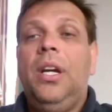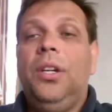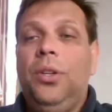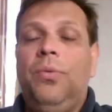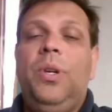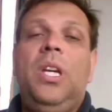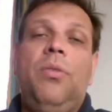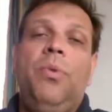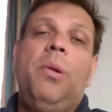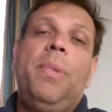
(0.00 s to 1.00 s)
we
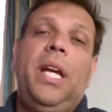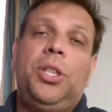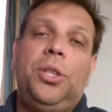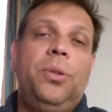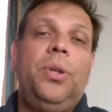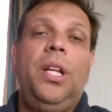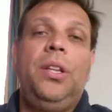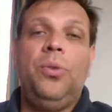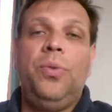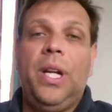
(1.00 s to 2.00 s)
will make sure that
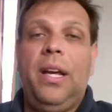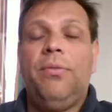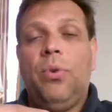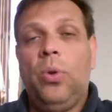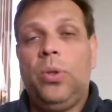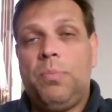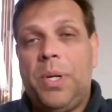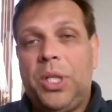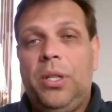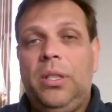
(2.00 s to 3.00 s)
you will have all the
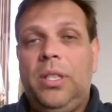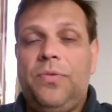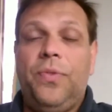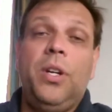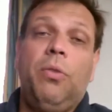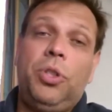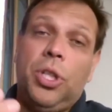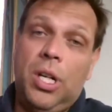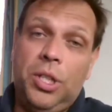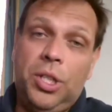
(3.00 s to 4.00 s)
specialties free of charge,